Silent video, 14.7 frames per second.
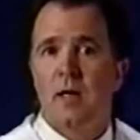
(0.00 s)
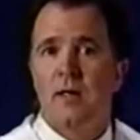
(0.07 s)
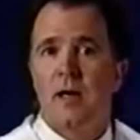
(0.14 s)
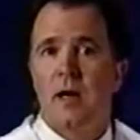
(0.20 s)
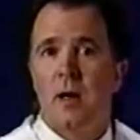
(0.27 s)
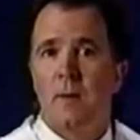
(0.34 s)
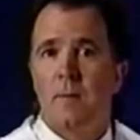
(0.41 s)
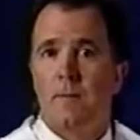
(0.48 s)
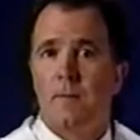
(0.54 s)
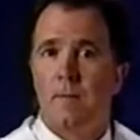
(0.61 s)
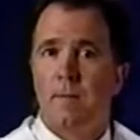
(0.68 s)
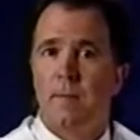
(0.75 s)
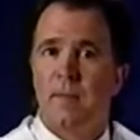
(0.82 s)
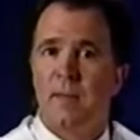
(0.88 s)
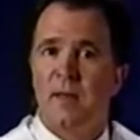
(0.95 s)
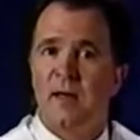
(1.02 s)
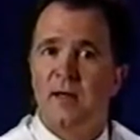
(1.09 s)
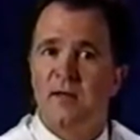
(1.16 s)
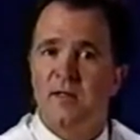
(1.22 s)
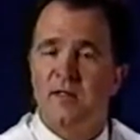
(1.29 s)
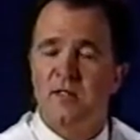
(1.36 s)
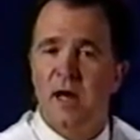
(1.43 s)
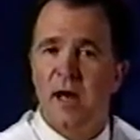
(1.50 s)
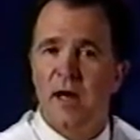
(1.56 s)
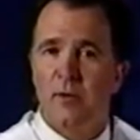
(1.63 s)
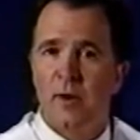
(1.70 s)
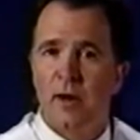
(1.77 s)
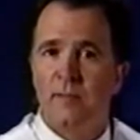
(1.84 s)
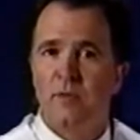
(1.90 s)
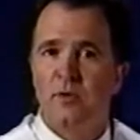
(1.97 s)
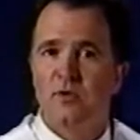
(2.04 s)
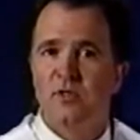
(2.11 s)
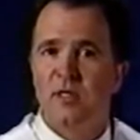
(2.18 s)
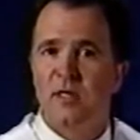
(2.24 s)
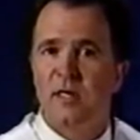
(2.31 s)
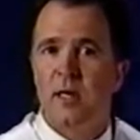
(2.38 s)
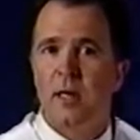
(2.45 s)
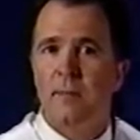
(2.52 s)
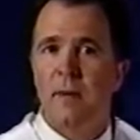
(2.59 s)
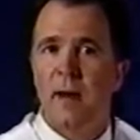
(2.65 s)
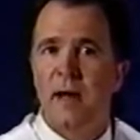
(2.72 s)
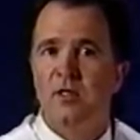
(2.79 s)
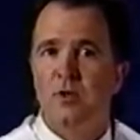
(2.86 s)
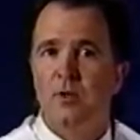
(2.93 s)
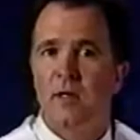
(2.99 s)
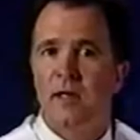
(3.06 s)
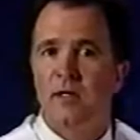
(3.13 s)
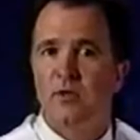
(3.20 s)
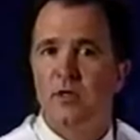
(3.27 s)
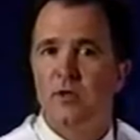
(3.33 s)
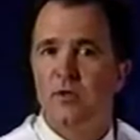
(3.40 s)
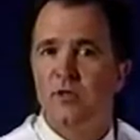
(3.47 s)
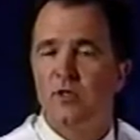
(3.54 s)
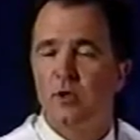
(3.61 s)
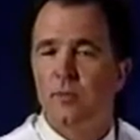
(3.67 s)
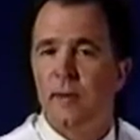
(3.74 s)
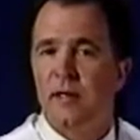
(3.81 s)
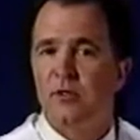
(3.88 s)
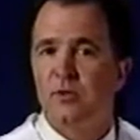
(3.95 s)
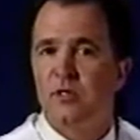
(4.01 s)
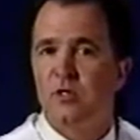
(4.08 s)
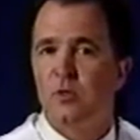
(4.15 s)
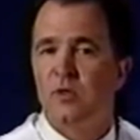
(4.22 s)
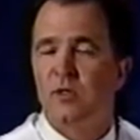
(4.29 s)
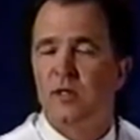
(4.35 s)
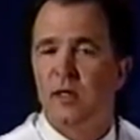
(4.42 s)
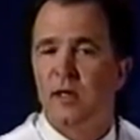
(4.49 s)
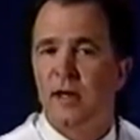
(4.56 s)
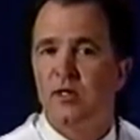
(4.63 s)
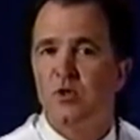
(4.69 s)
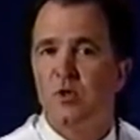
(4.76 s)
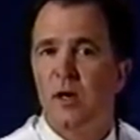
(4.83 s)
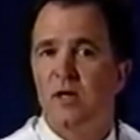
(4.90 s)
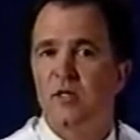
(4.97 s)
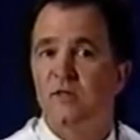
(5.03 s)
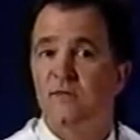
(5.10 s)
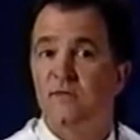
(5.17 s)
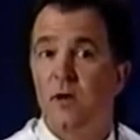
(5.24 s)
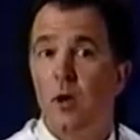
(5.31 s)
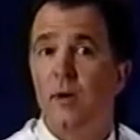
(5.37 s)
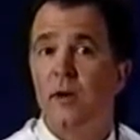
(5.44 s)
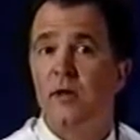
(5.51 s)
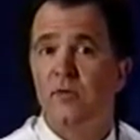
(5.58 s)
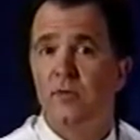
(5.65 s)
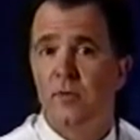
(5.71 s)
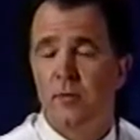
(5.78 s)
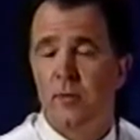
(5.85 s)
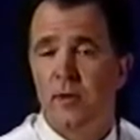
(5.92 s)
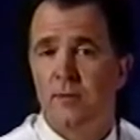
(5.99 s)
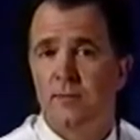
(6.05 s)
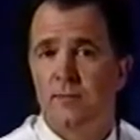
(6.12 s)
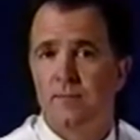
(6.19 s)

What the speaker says: Now, in this diagram, you'll see a piezoelectric crystal matrix with the electrons flowing through it.